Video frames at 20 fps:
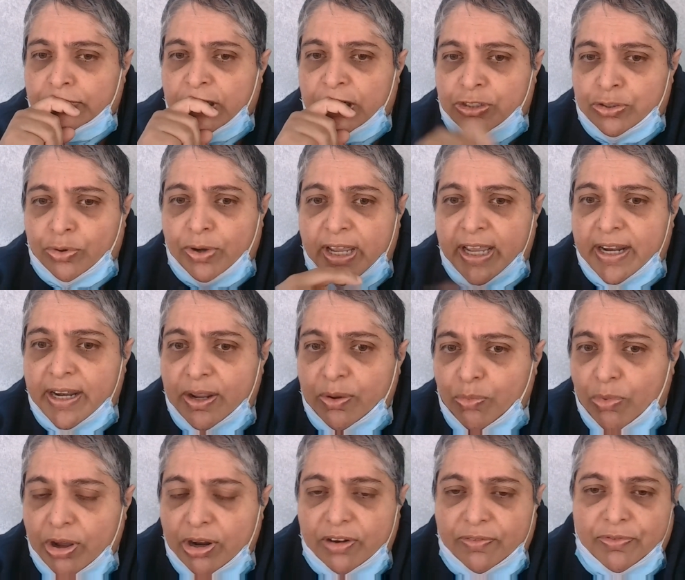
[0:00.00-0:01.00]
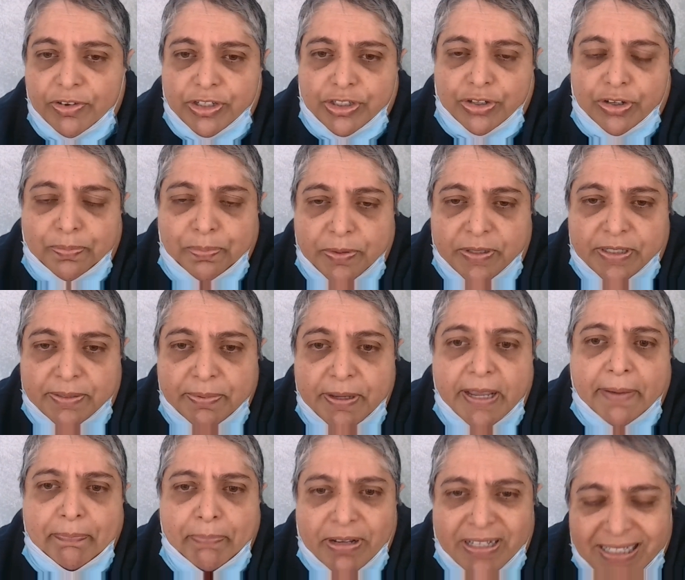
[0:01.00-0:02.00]
So any one of us could
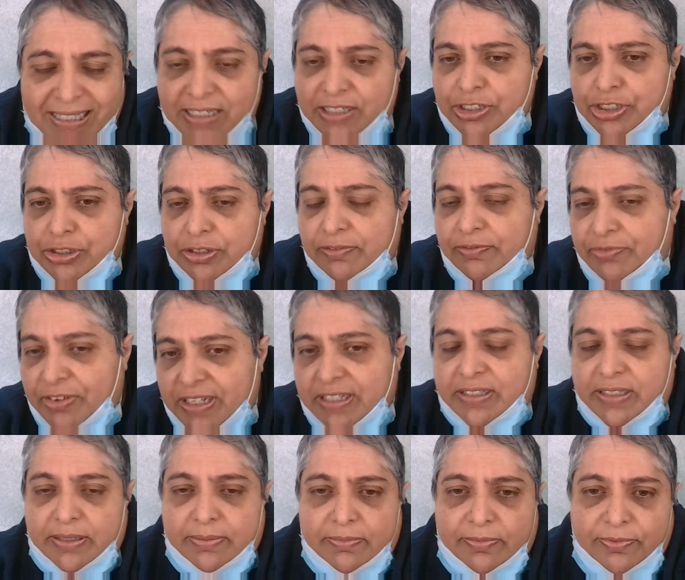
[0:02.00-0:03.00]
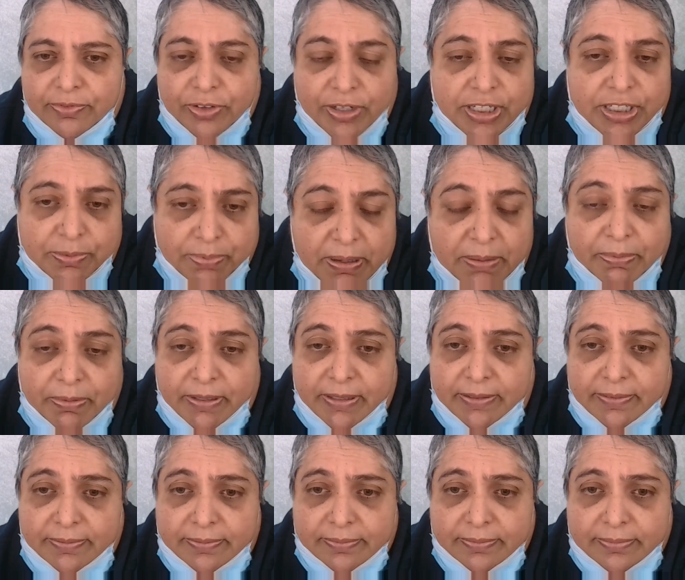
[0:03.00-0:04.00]
be a potential victim for these people.
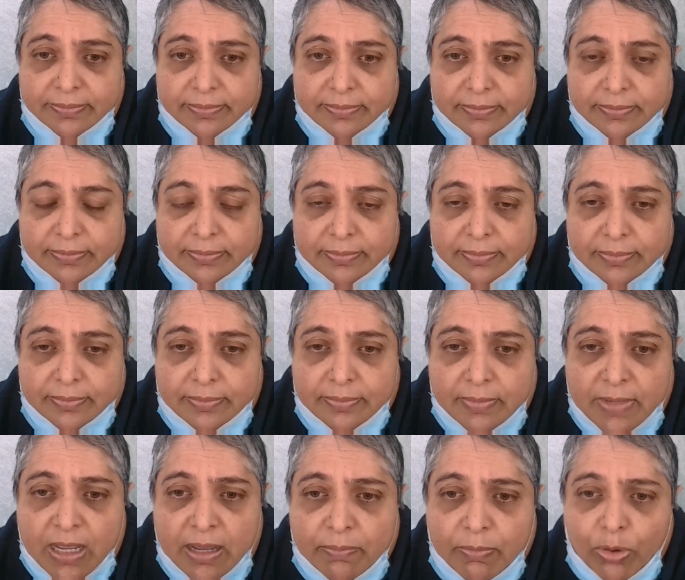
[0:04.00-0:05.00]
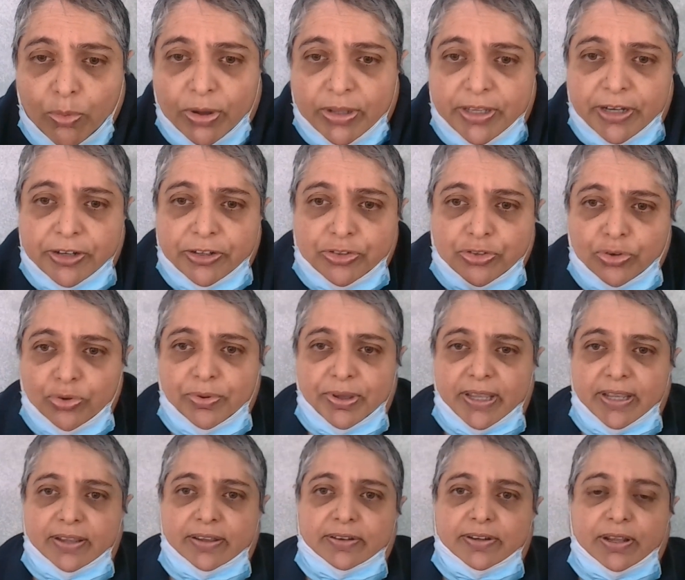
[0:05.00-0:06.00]
But what they're
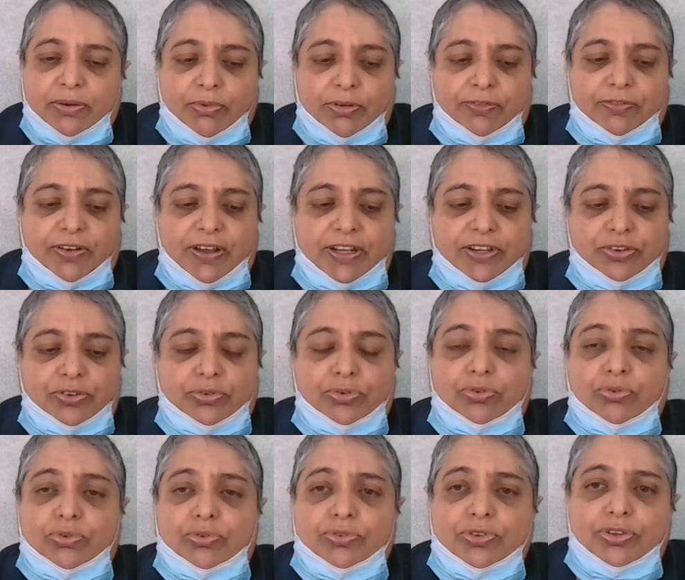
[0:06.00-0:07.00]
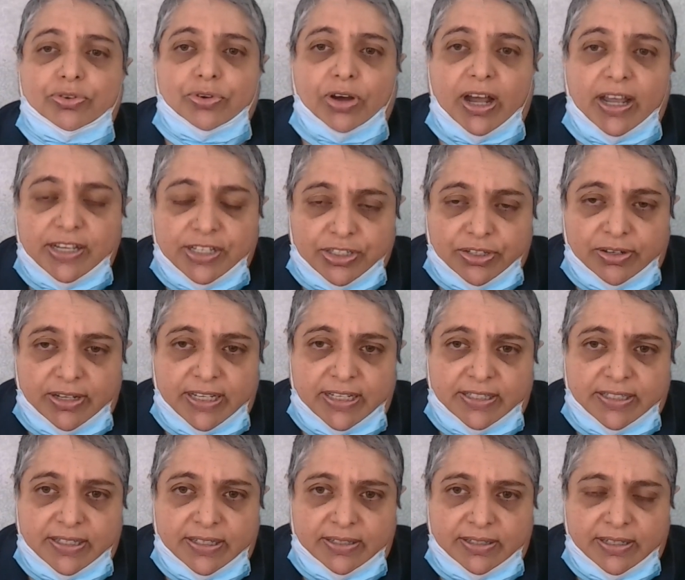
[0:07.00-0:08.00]
doing, they will find you who you're
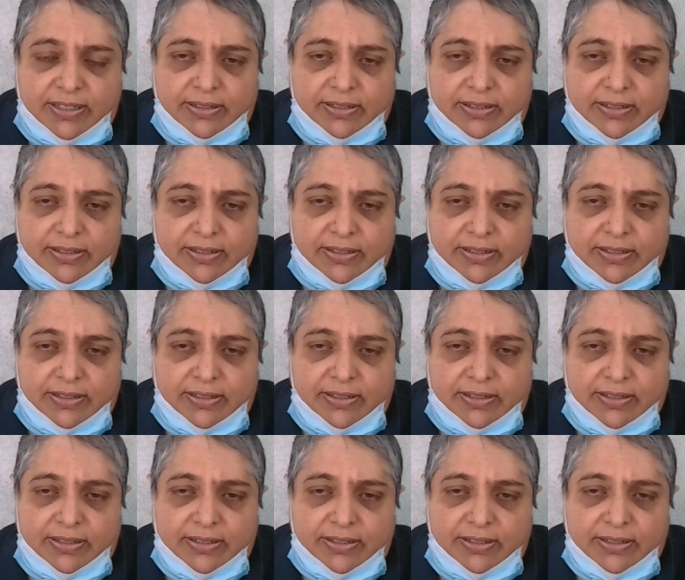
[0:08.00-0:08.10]
isolated.